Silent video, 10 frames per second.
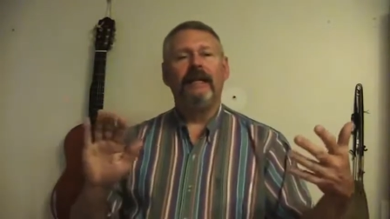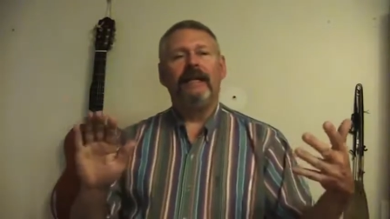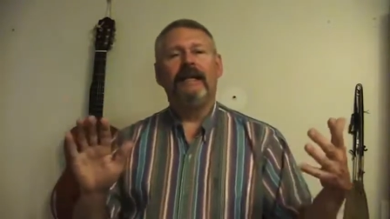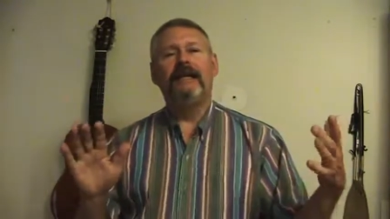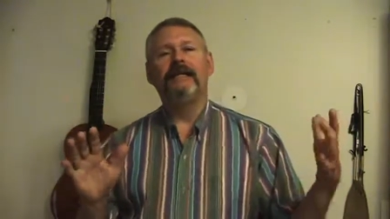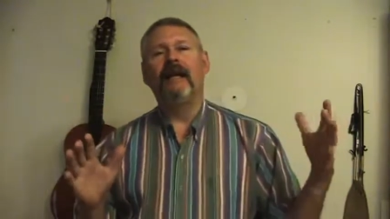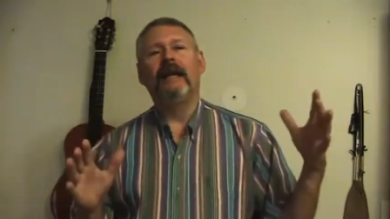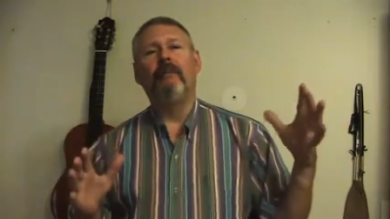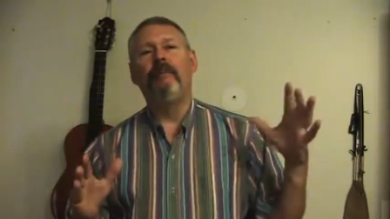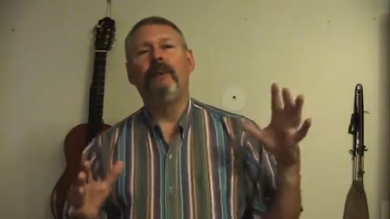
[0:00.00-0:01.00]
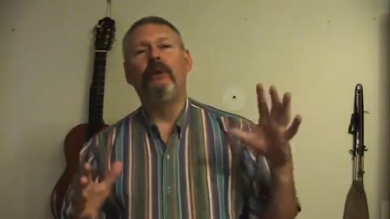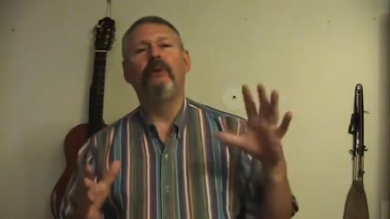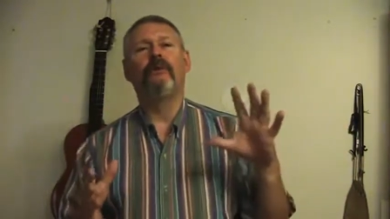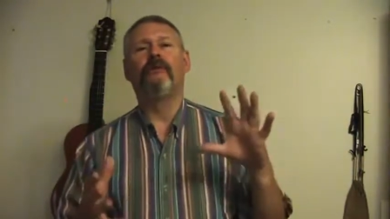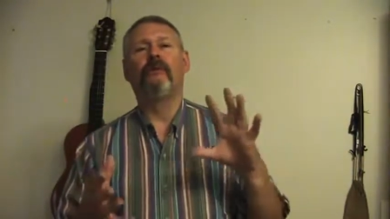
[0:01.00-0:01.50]
It is like a
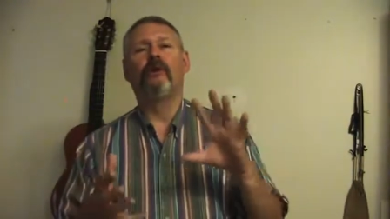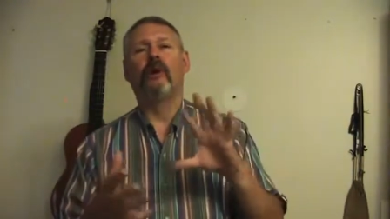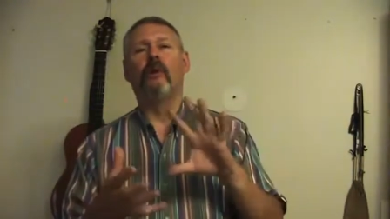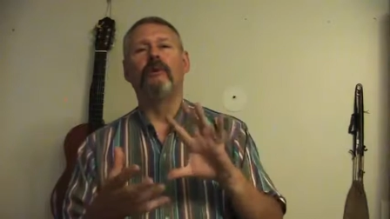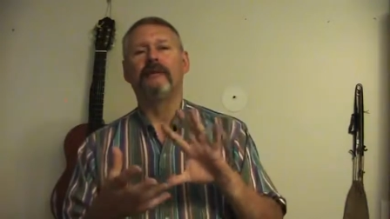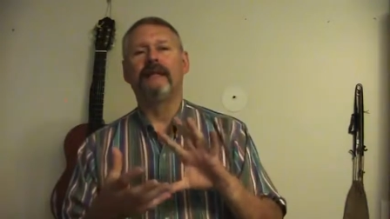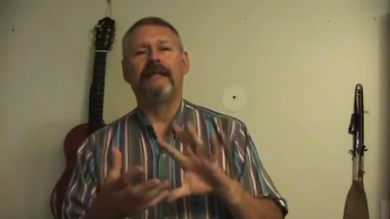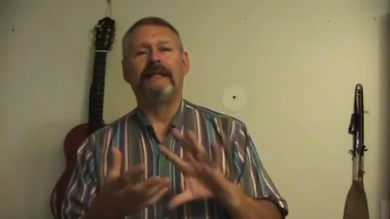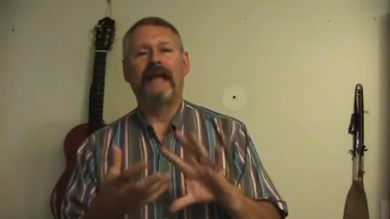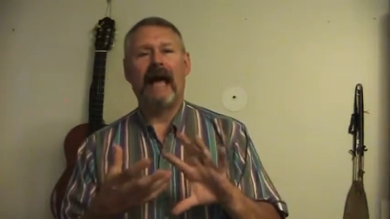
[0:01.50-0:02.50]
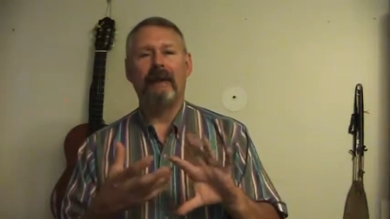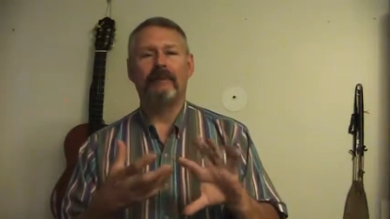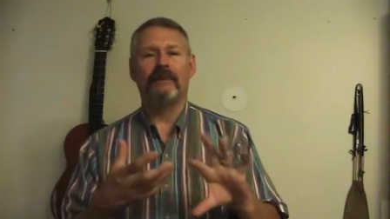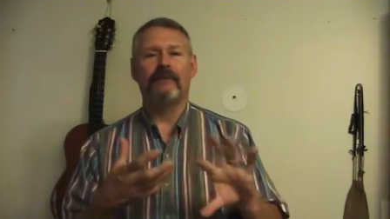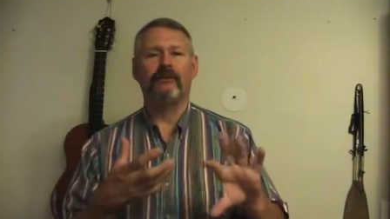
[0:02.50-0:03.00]
beautiful ghostly
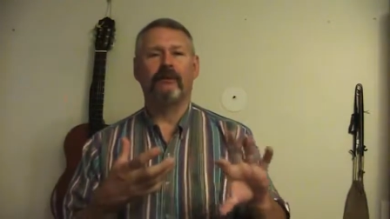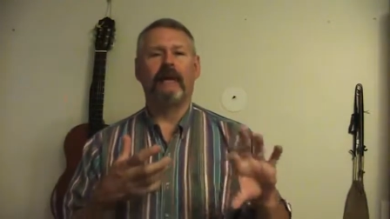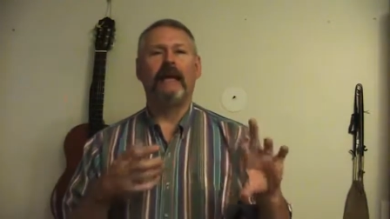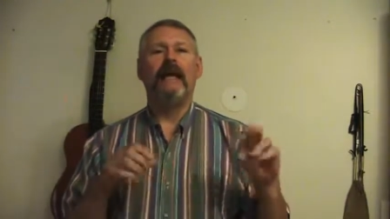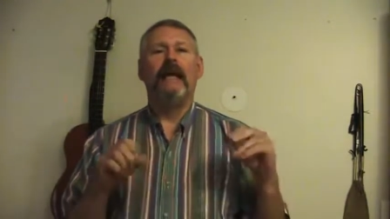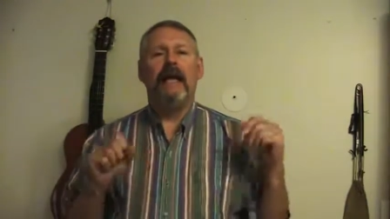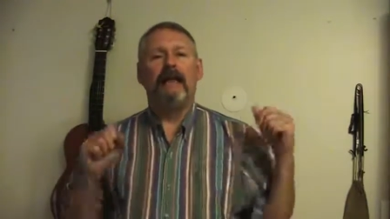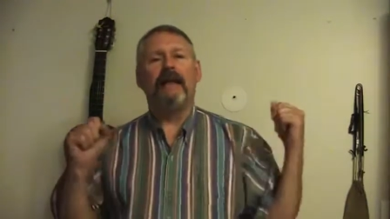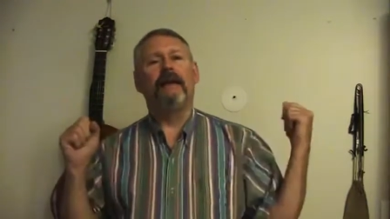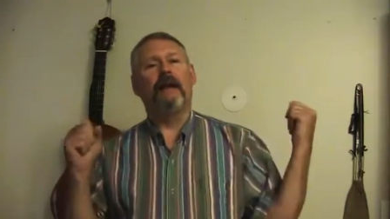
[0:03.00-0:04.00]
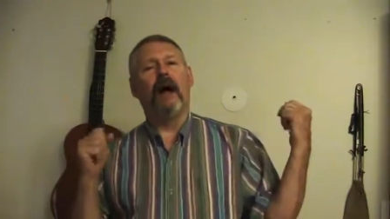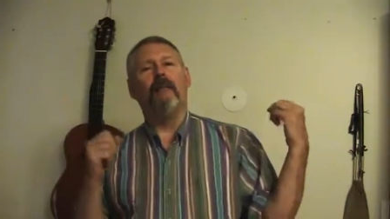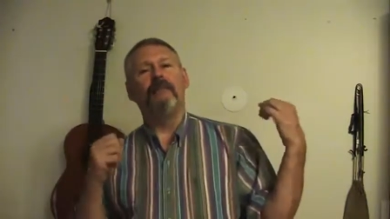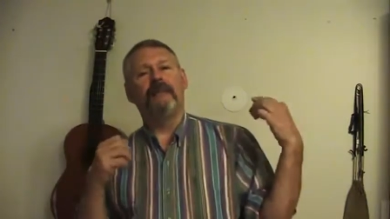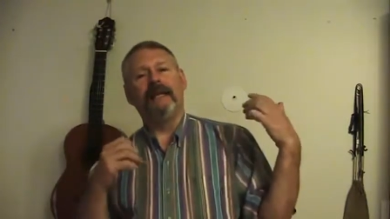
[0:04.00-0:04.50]
tapestry that
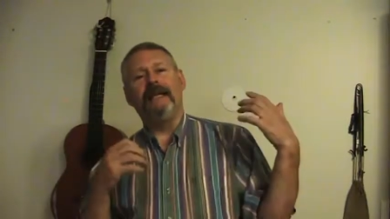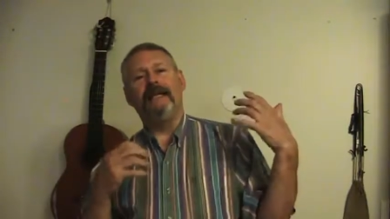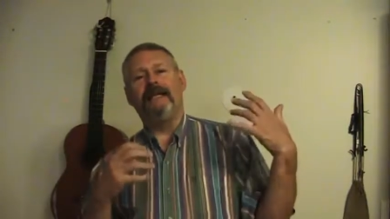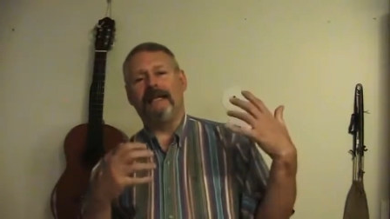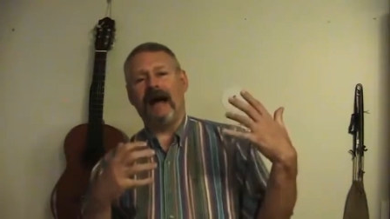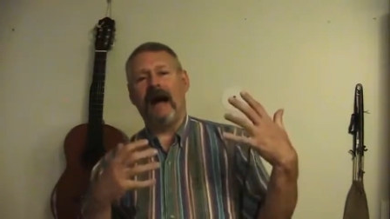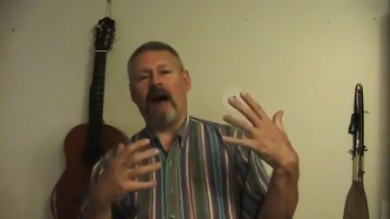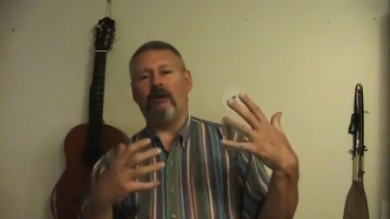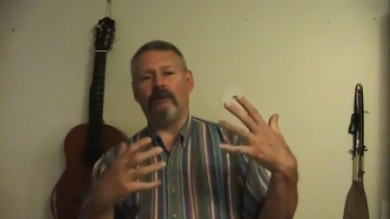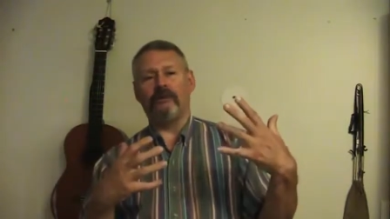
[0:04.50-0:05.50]
comes in and out